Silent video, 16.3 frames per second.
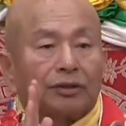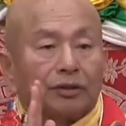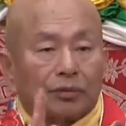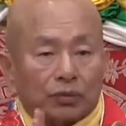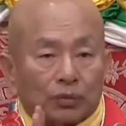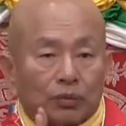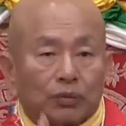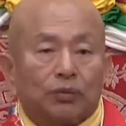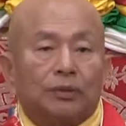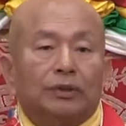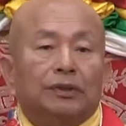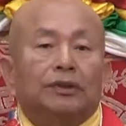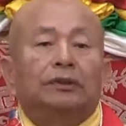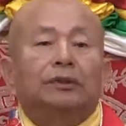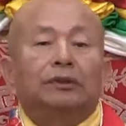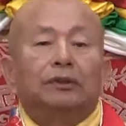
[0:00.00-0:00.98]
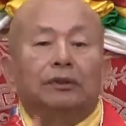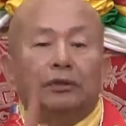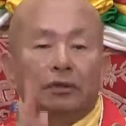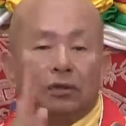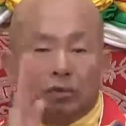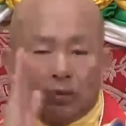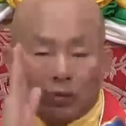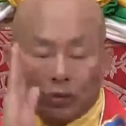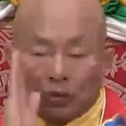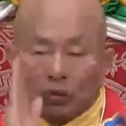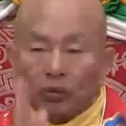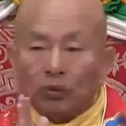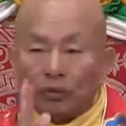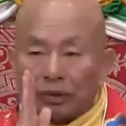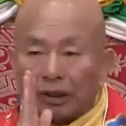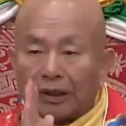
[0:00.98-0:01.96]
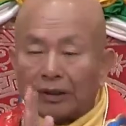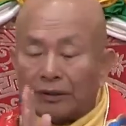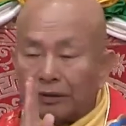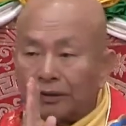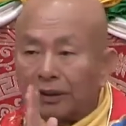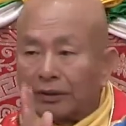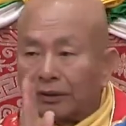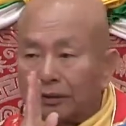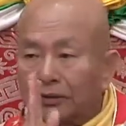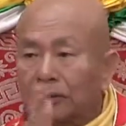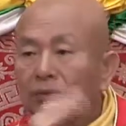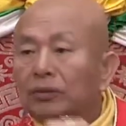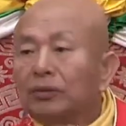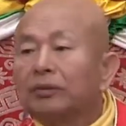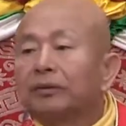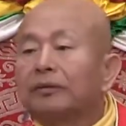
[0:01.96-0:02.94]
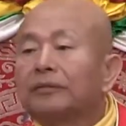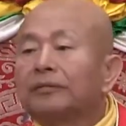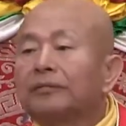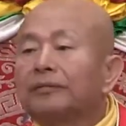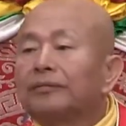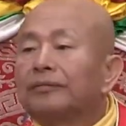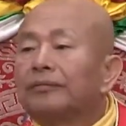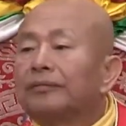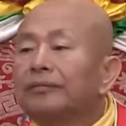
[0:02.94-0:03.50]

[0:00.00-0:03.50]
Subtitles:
siddhas who practiced in a single body.